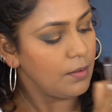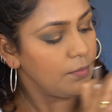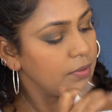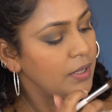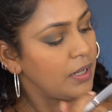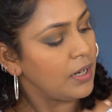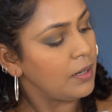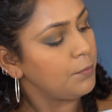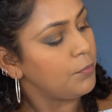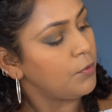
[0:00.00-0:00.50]

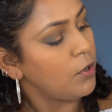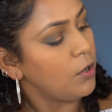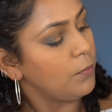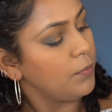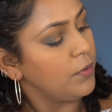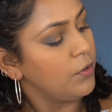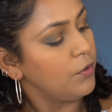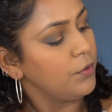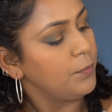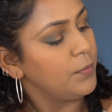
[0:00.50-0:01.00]
Then I'm
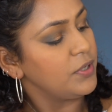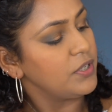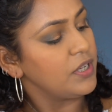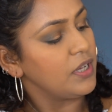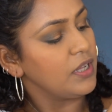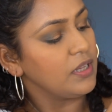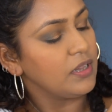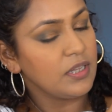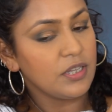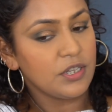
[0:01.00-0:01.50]
probably going to be
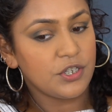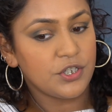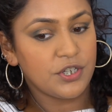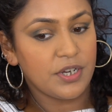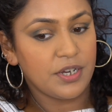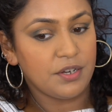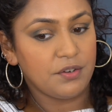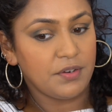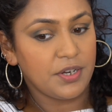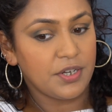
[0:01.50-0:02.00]
taking this
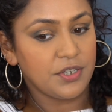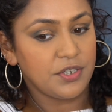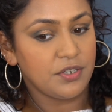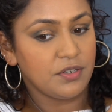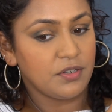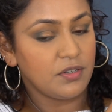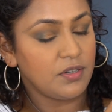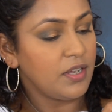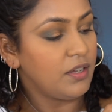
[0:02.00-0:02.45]
shade right here,